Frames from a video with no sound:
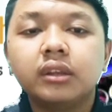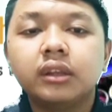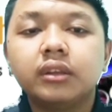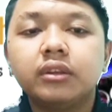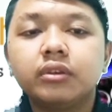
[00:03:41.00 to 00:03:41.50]

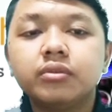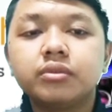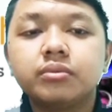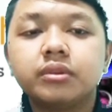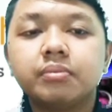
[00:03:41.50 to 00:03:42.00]
that
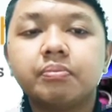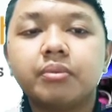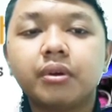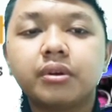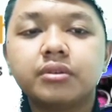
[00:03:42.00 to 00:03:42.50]
use to
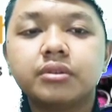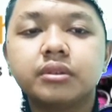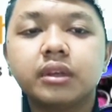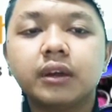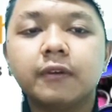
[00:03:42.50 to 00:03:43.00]

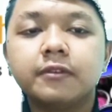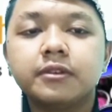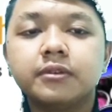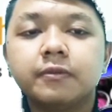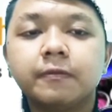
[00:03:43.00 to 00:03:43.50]
produce
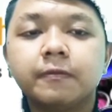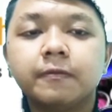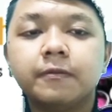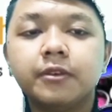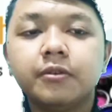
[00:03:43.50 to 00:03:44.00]
as
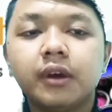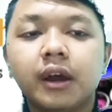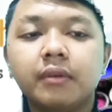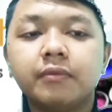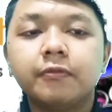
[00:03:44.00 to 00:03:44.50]
few
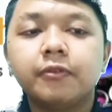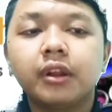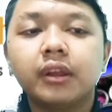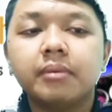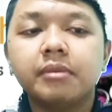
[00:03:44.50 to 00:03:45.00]

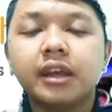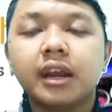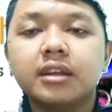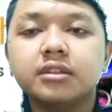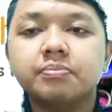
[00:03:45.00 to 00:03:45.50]
harmful
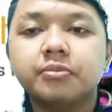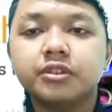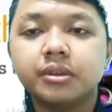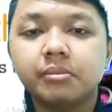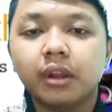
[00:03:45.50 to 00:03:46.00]
chemicals as
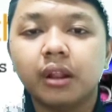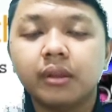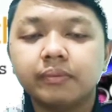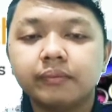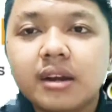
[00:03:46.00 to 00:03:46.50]
possible.
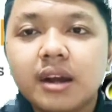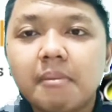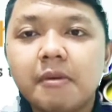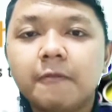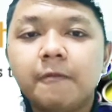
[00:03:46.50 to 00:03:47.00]

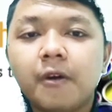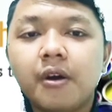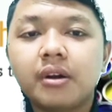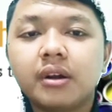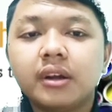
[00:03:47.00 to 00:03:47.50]
Number 4.
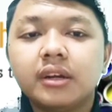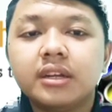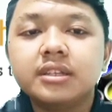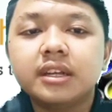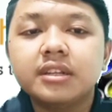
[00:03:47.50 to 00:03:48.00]

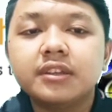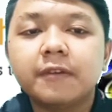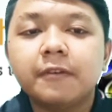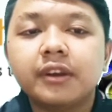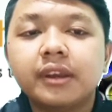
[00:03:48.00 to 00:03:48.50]
Design
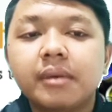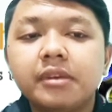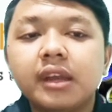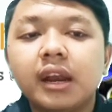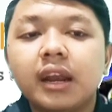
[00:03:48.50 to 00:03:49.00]
safer
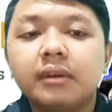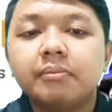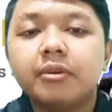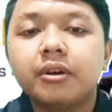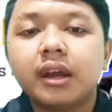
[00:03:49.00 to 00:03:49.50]
chemical and
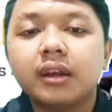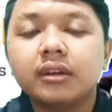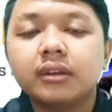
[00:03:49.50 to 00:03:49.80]
product.